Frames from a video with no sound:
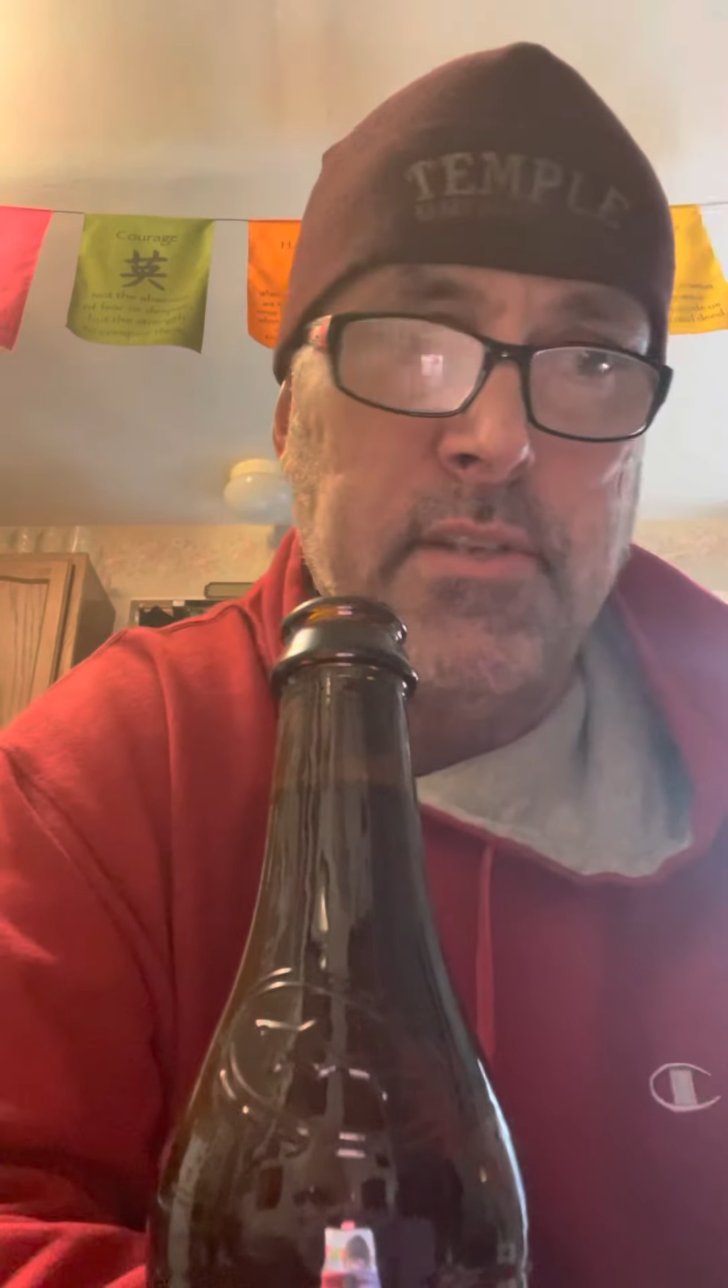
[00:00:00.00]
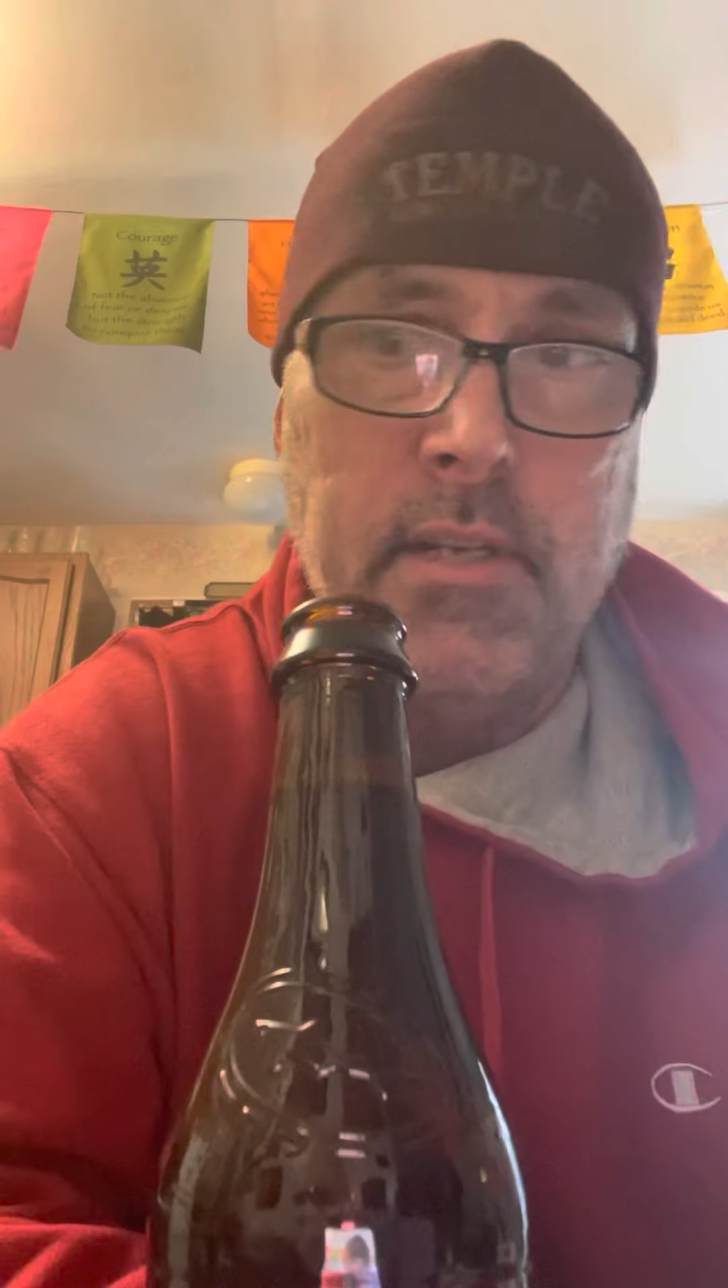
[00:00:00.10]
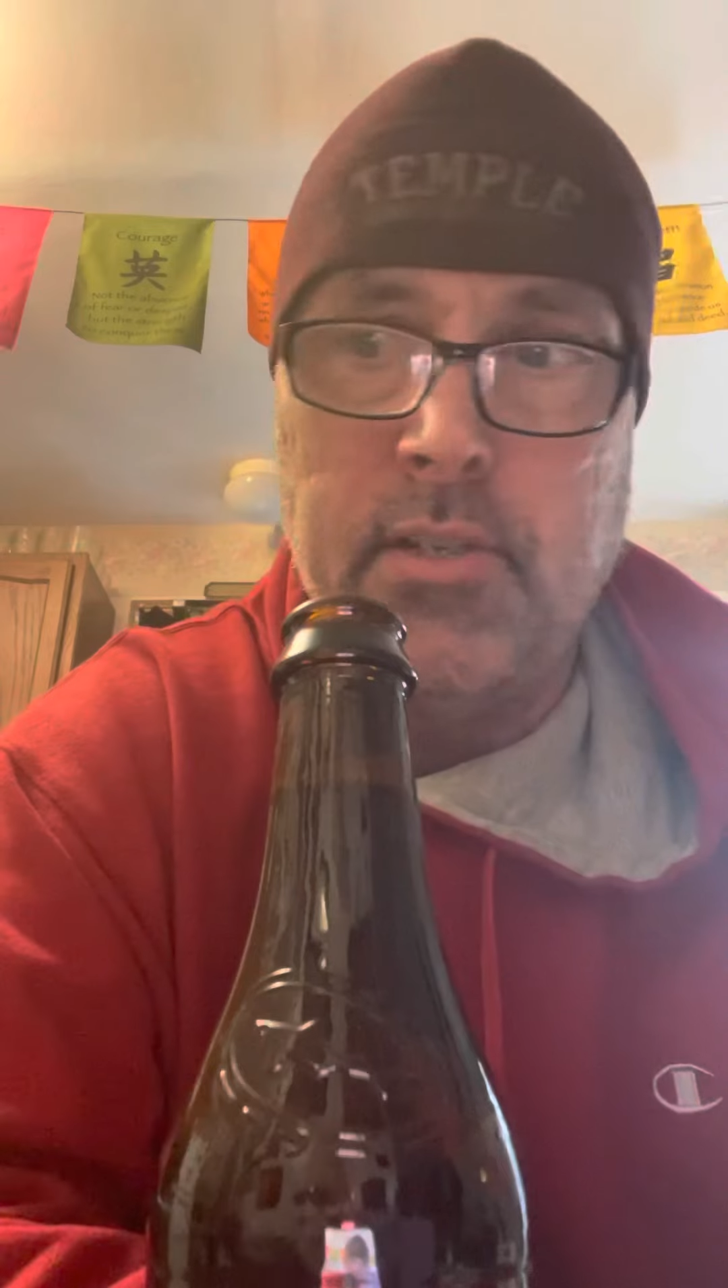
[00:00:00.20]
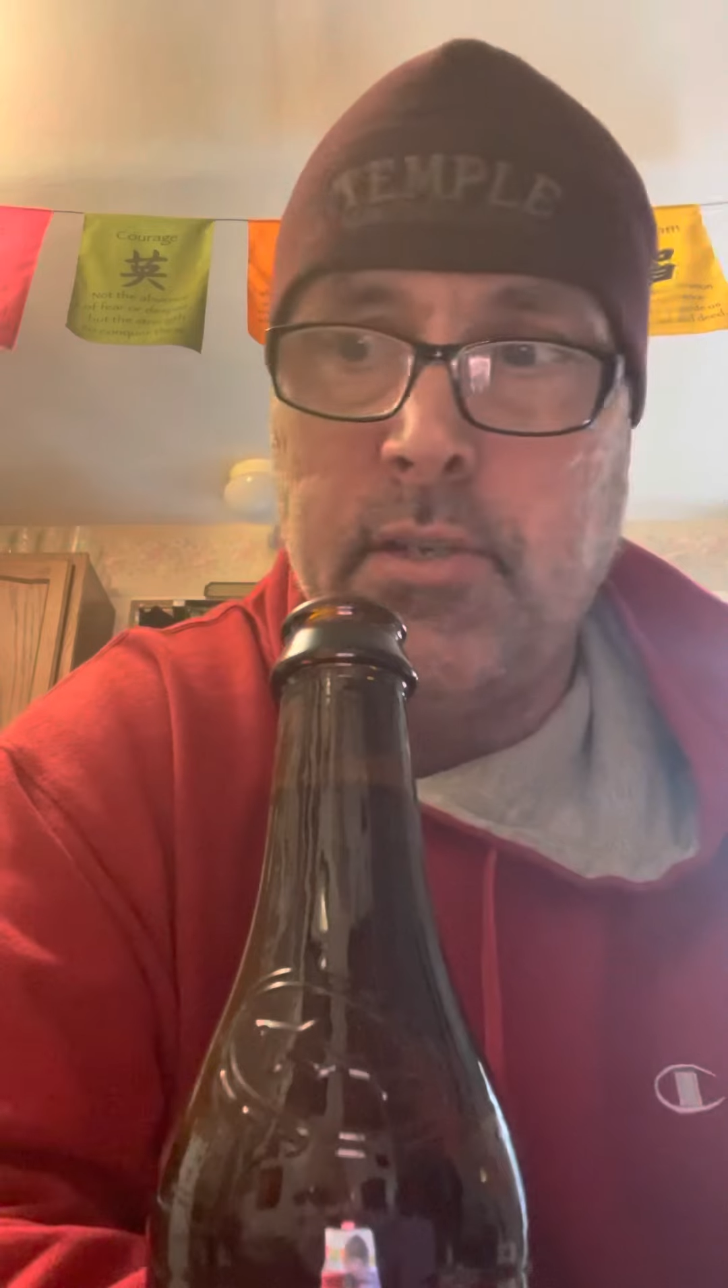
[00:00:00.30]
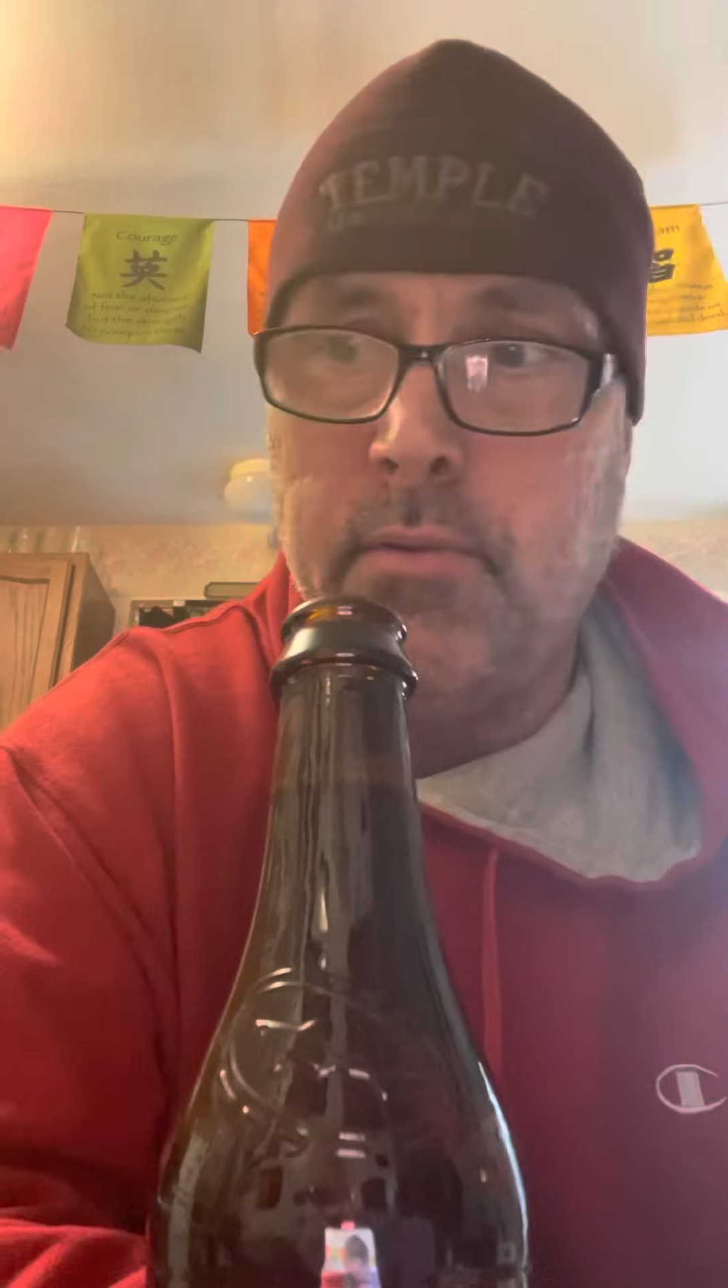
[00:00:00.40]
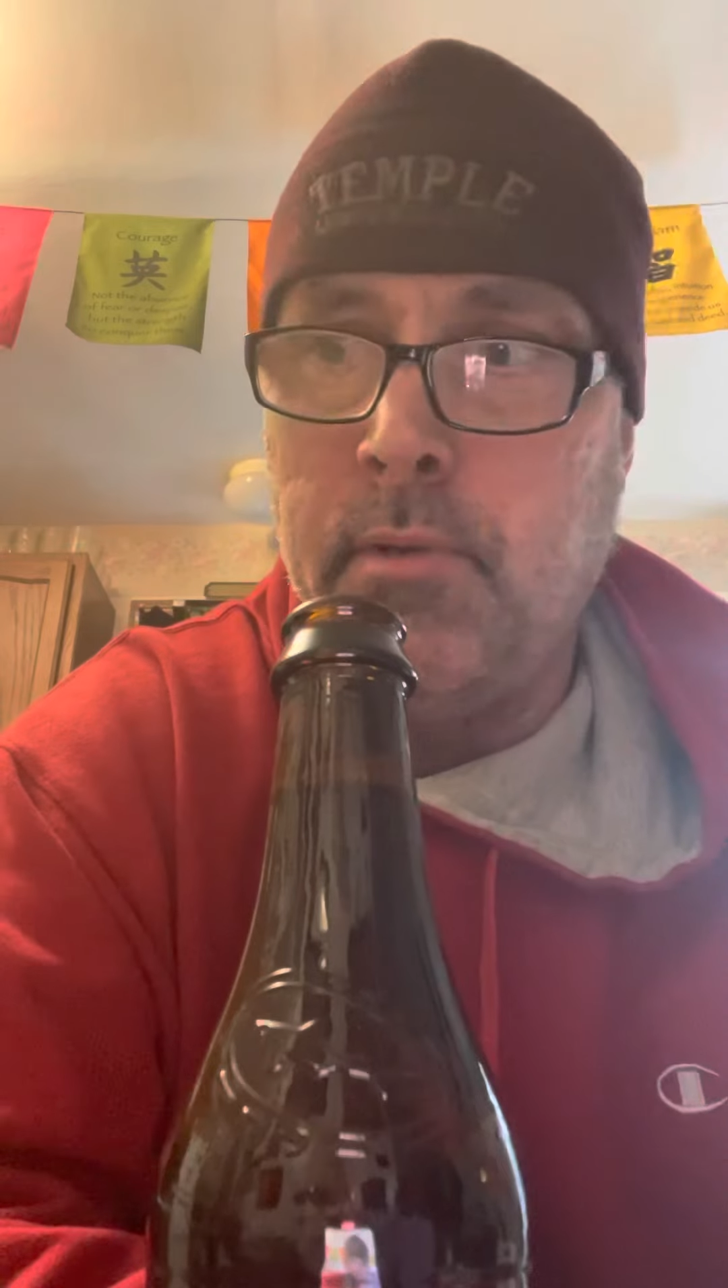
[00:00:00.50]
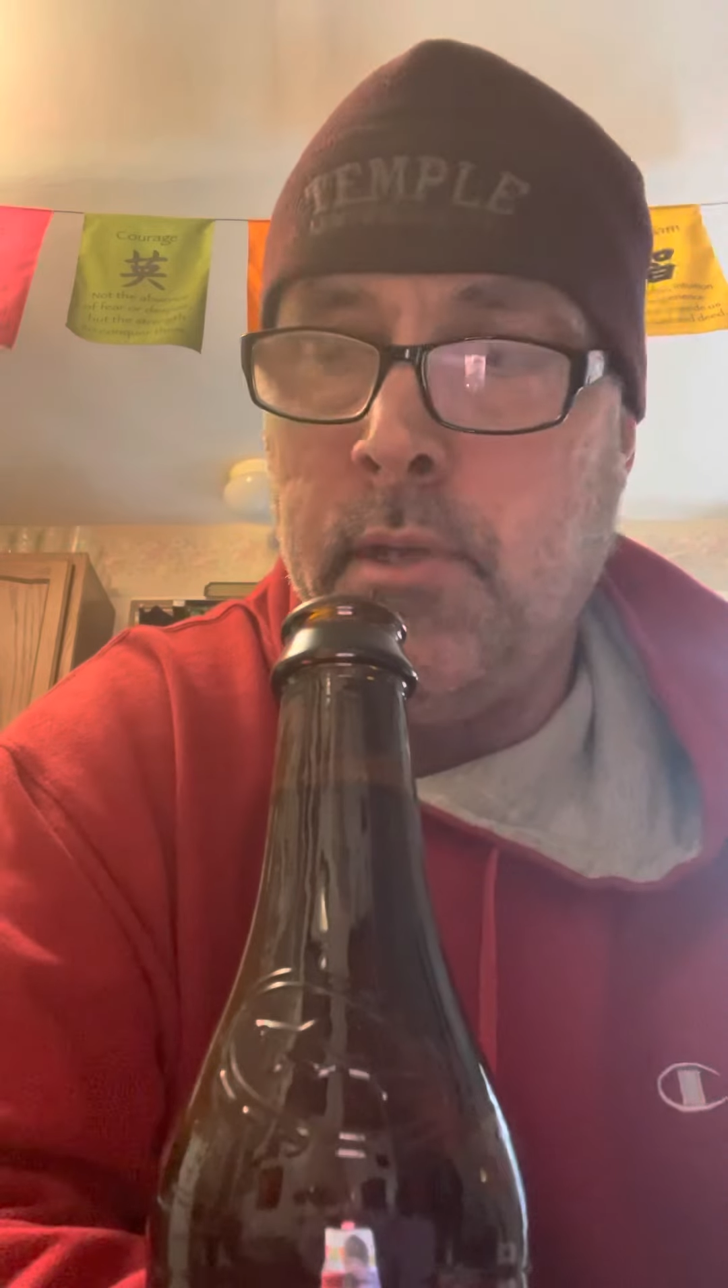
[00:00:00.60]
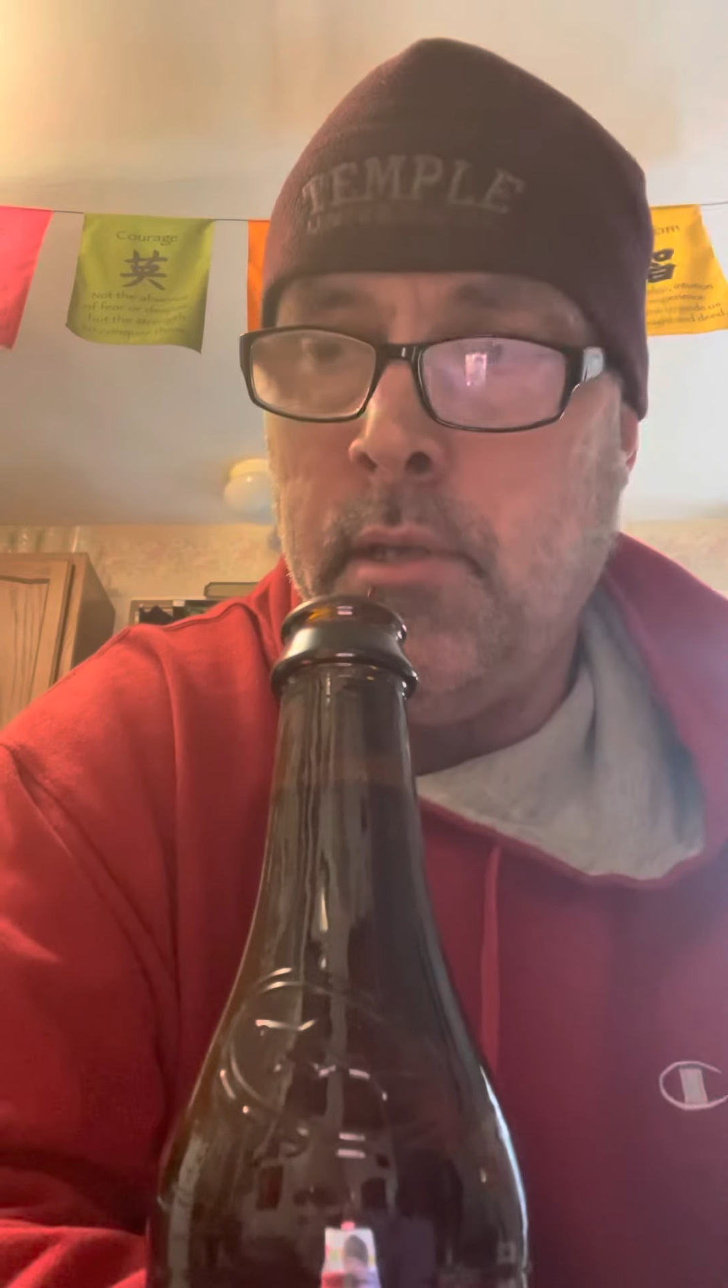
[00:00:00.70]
an issue.